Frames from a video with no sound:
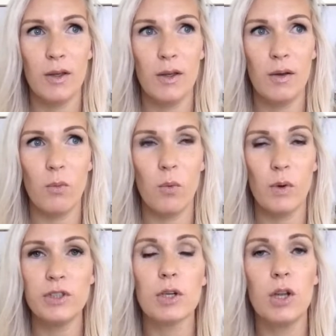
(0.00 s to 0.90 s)

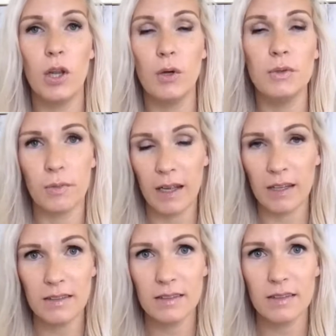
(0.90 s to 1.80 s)
what's your close
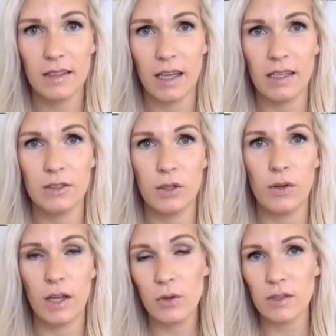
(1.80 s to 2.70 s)
rate, okay? So
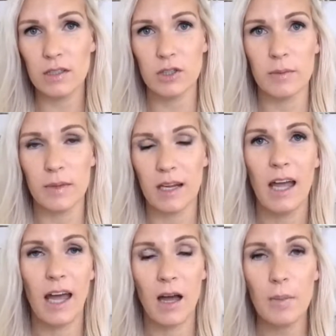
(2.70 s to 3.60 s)
that you can determine
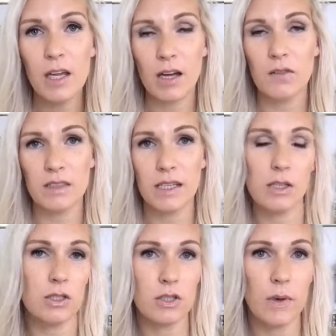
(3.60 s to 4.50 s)
how many
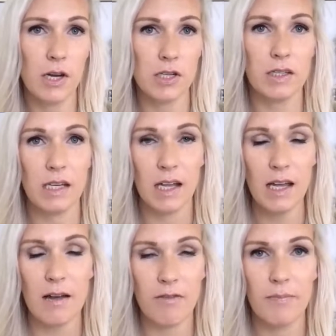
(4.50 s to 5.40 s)
conversations do you actually need to
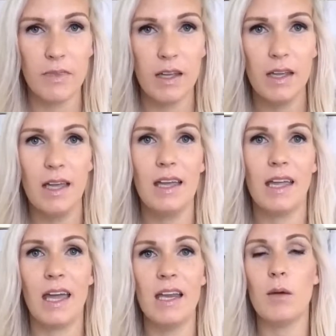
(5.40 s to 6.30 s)
have,
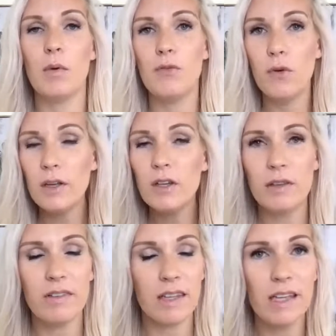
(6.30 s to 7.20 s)
okay? Now, before you
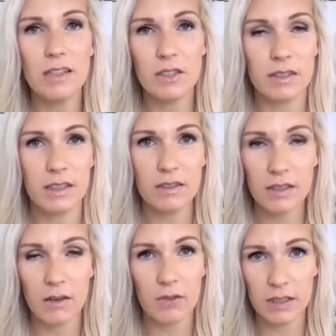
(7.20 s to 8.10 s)
even get into a sales
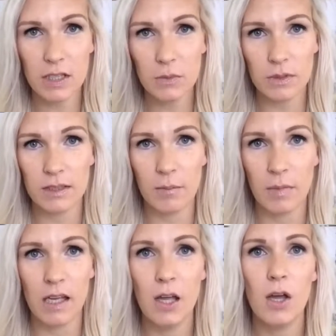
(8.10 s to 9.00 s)
conversation with
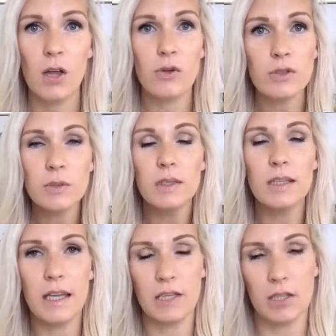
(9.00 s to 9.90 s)
somebody, there's a
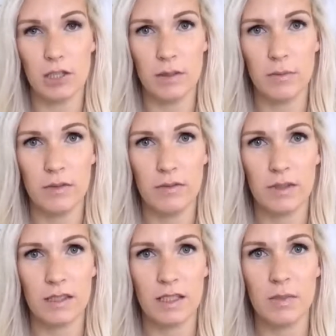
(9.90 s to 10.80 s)
relationship
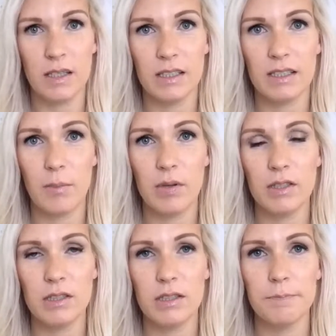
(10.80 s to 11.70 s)
that's going to be established.